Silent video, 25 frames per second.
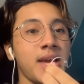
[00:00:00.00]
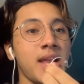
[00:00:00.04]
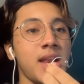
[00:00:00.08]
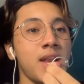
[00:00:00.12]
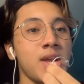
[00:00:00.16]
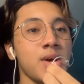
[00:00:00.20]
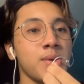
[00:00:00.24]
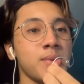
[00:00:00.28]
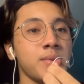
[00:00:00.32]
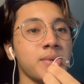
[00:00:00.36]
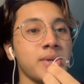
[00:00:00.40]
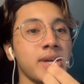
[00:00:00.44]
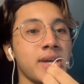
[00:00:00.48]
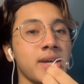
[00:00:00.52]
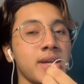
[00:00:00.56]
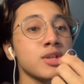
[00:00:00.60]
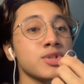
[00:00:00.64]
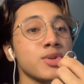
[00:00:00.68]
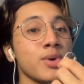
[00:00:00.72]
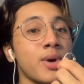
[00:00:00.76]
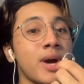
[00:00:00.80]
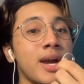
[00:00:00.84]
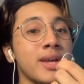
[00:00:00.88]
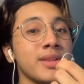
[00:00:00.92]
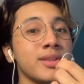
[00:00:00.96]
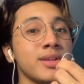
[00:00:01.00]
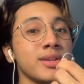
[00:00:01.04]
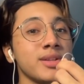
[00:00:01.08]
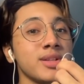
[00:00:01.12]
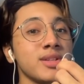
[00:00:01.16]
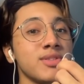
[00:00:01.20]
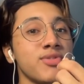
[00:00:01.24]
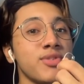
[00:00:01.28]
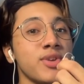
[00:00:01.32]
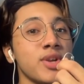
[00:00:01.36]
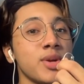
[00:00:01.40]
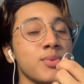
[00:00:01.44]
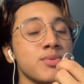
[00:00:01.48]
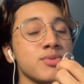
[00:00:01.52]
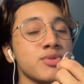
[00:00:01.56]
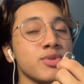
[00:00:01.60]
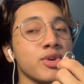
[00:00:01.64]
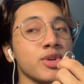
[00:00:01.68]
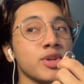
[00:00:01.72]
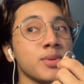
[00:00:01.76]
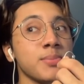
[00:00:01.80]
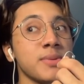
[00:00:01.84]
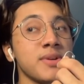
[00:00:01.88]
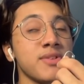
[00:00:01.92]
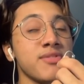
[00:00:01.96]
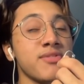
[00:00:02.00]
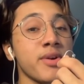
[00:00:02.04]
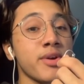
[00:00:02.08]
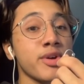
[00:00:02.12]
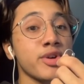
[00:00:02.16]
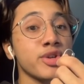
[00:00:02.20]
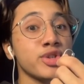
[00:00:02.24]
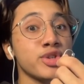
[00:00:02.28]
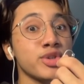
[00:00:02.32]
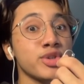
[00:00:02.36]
Hello again. So I thought this video was going to be very